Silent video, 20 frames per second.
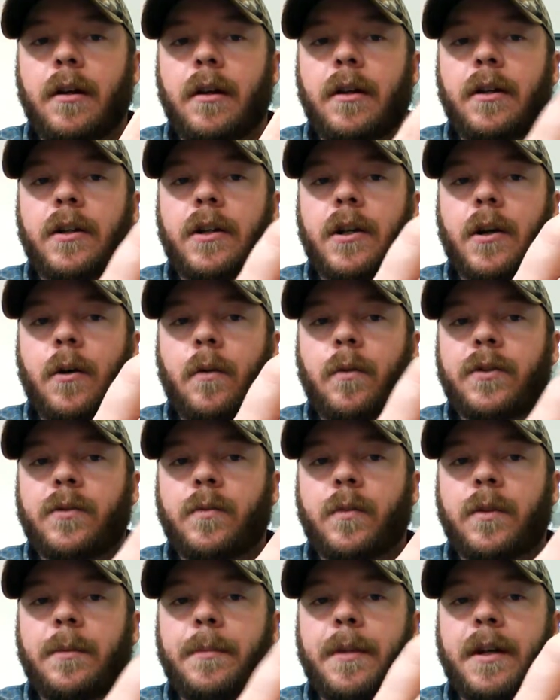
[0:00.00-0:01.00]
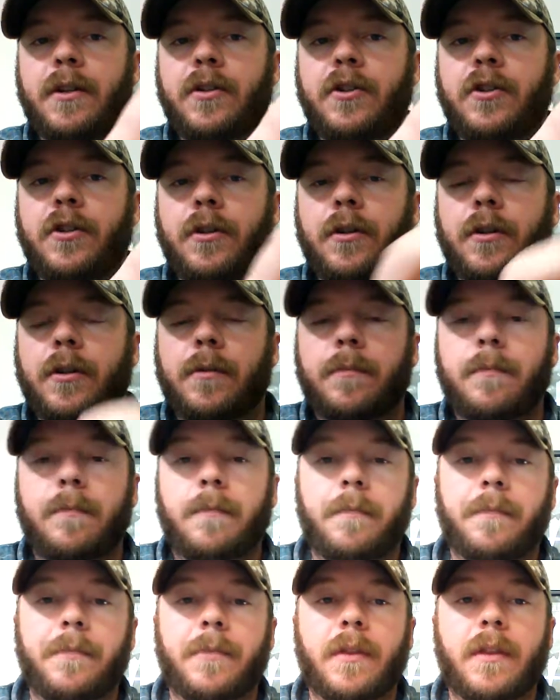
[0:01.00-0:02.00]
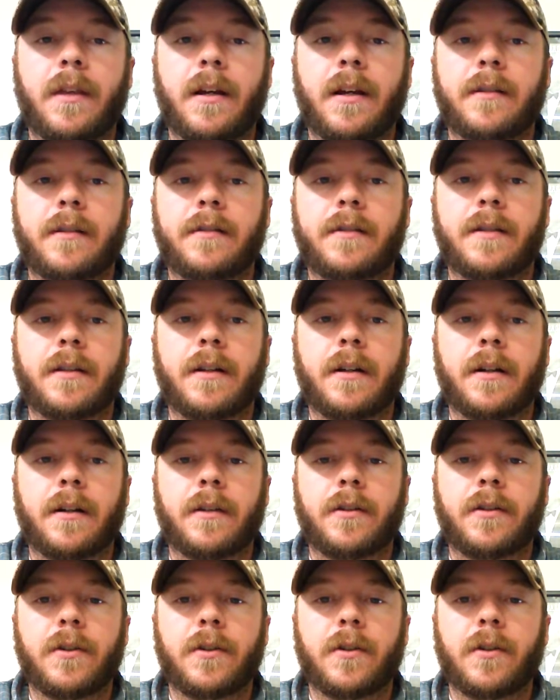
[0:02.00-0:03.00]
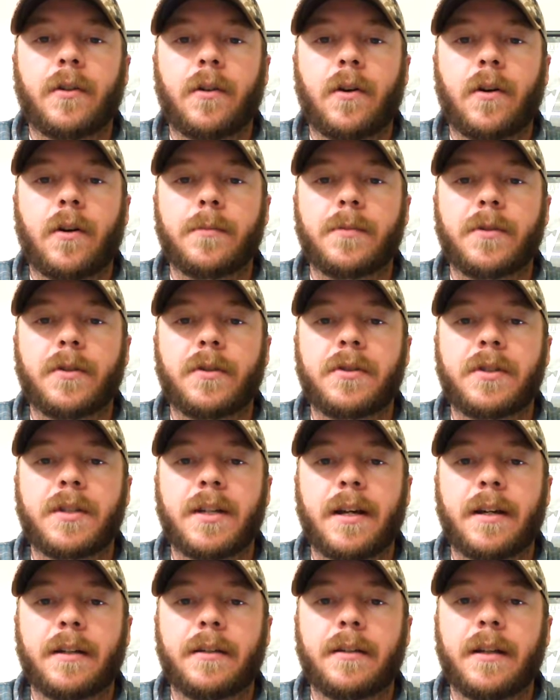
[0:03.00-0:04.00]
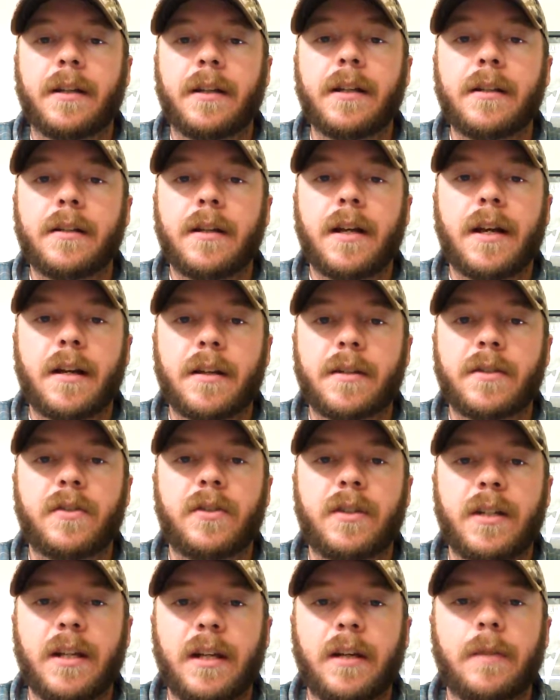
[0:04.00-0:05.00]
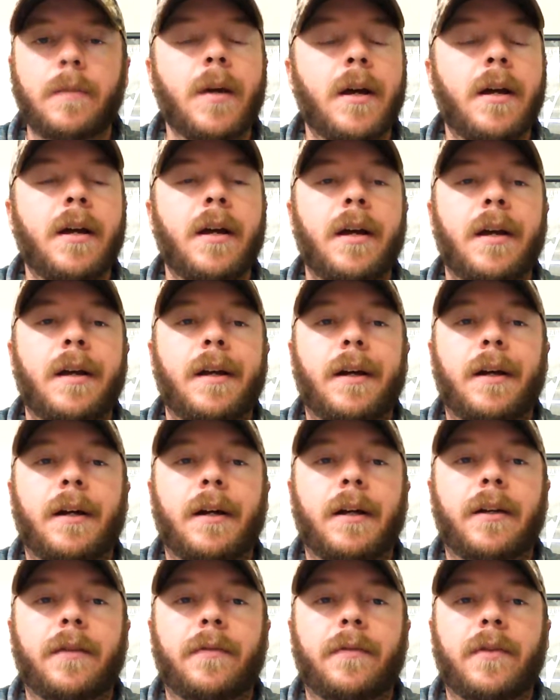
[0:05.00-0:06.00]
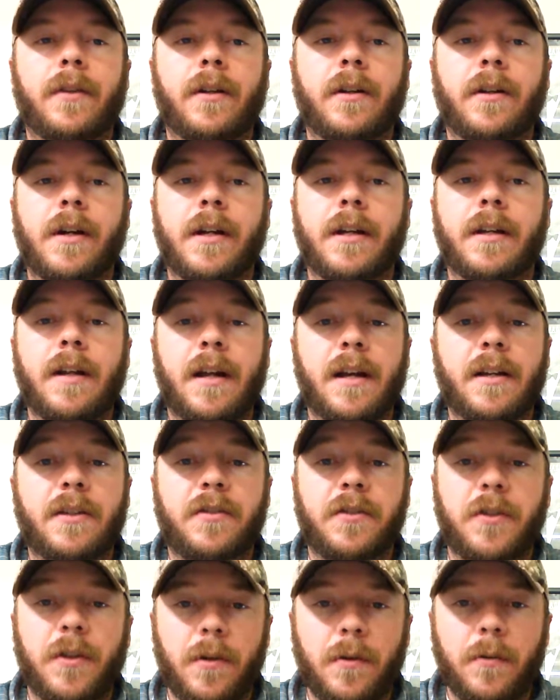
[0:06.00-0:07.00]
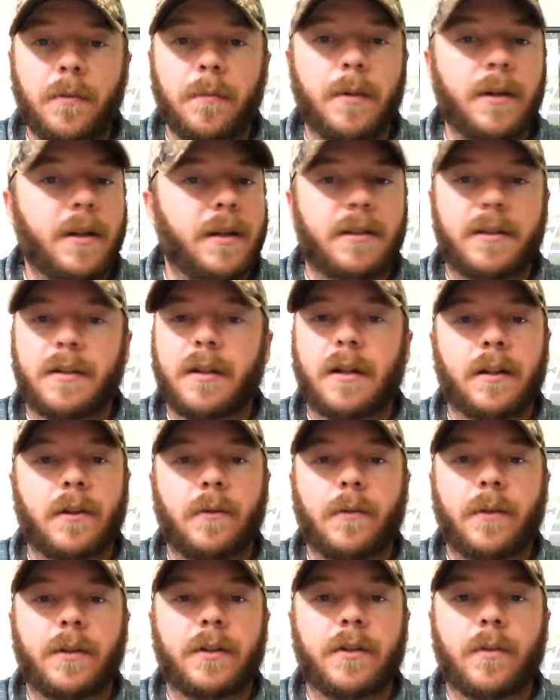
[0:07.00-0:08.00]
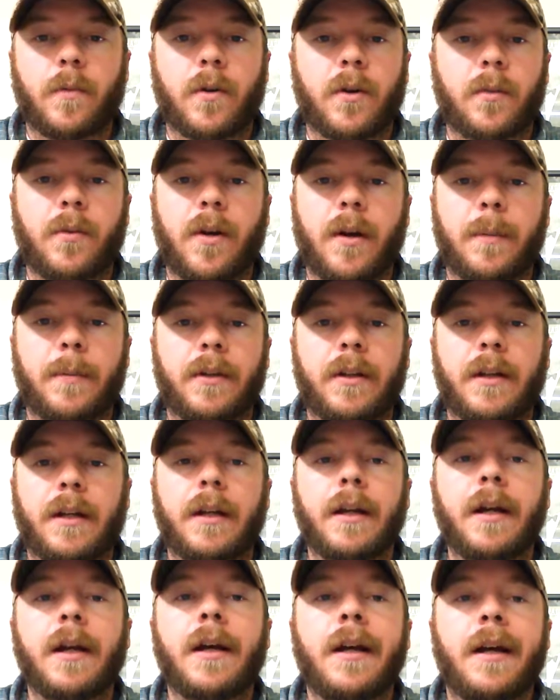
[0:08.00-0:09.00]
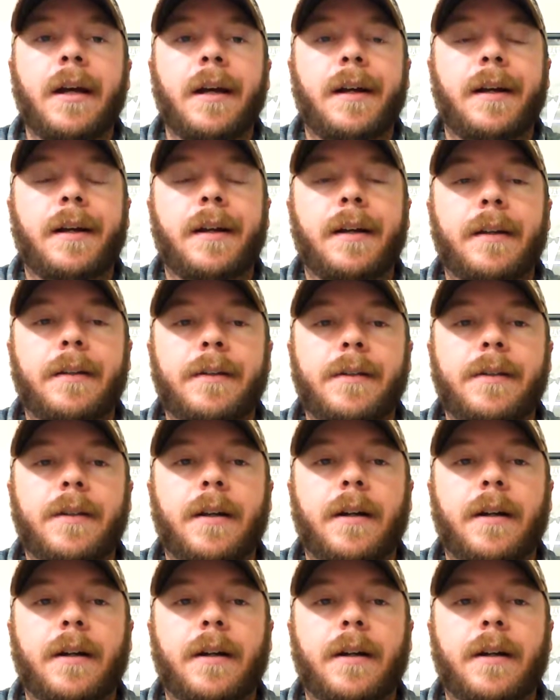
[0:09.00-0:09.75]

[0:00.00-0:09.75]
You always want to make sure that your alarms are set in SD. If they're in SU, it's not going to work properly, and